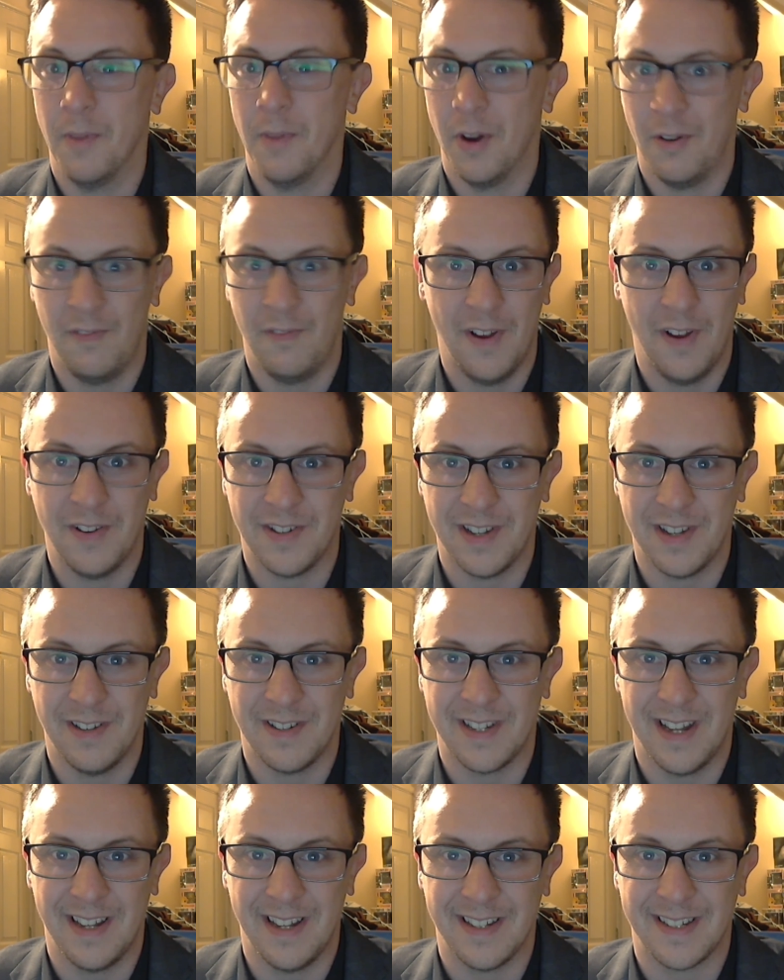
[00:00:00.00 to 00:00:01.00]
I'm not
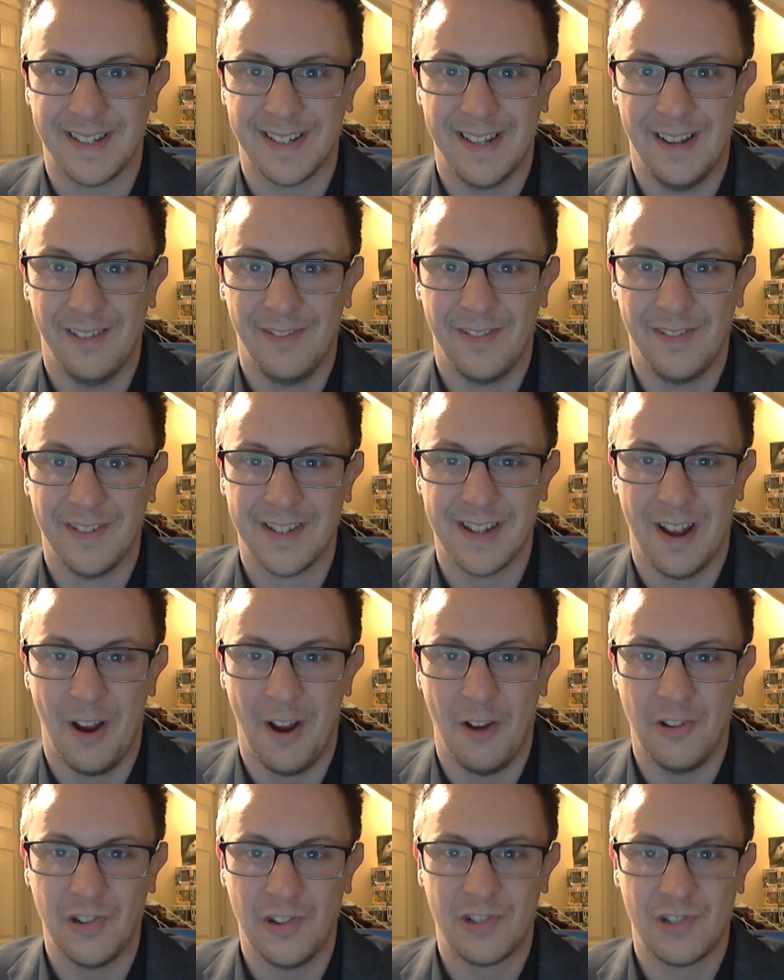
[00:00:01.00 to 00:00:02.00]
photosensitive,
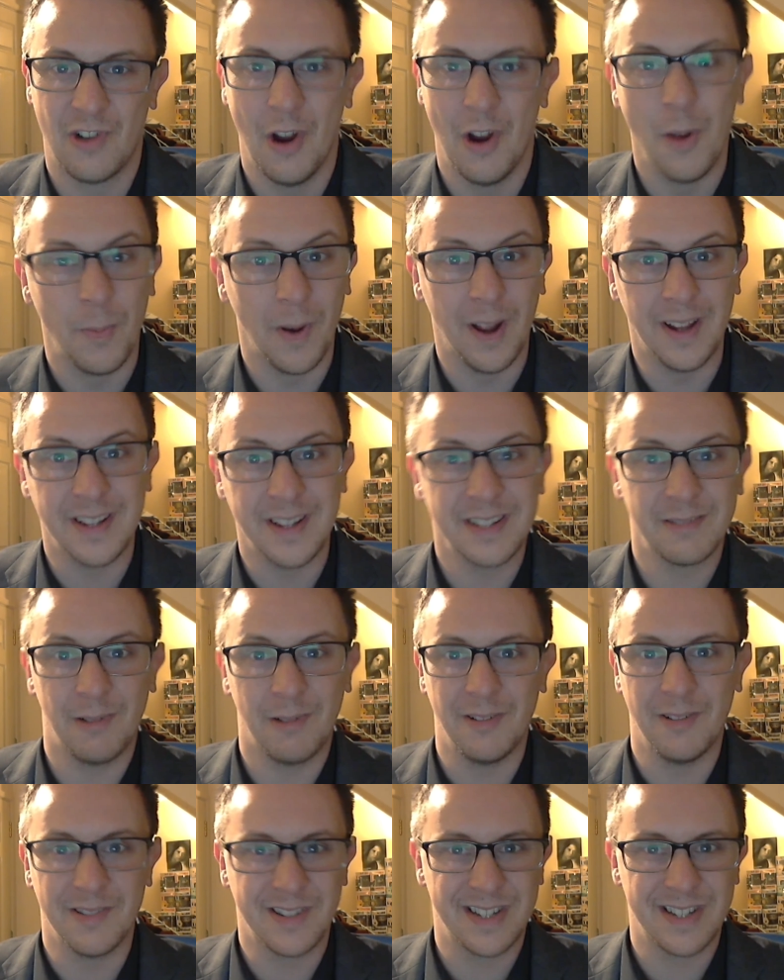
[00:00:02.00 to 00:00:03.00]
so strobe
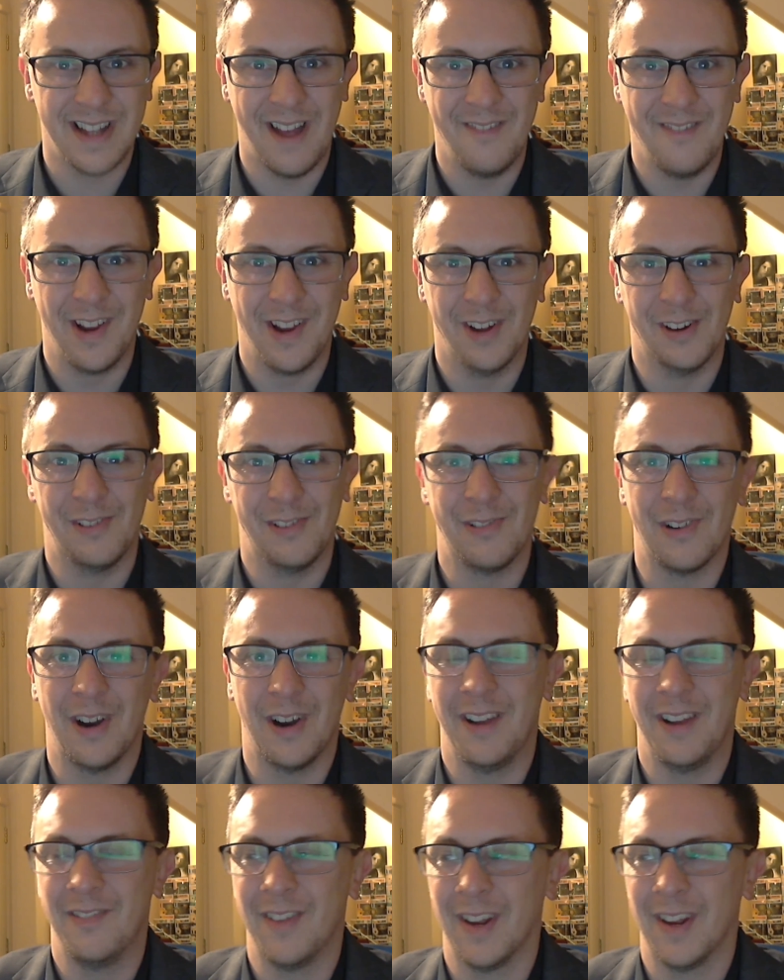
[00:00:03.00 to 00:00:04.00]
lights won't set me off
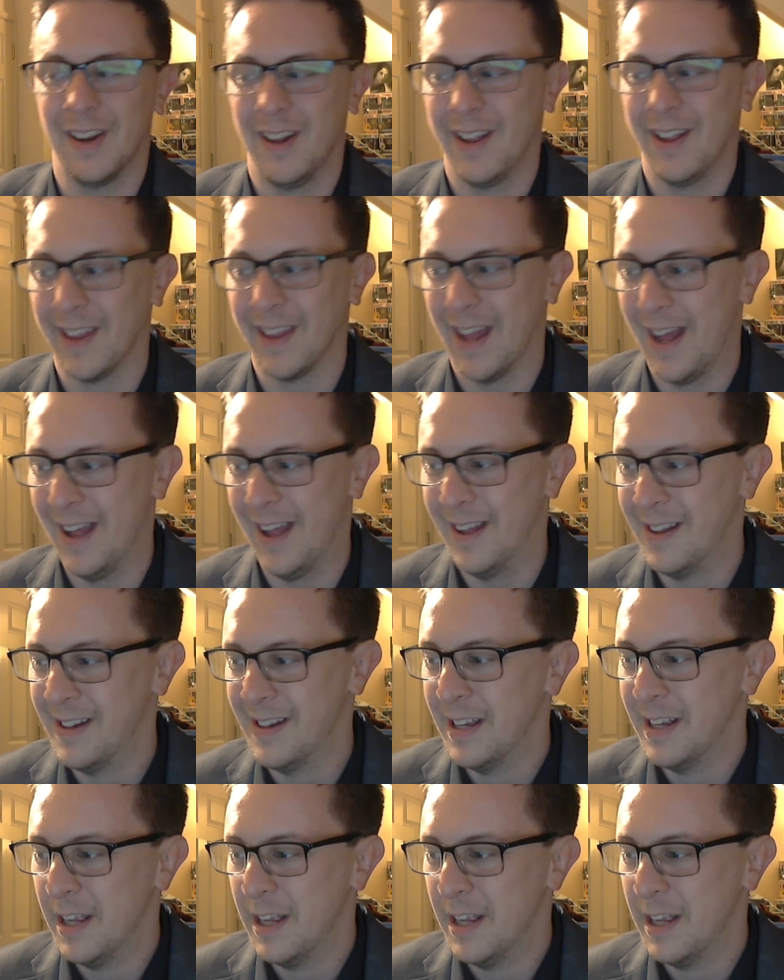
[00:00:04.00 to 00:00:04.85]
or anything like that.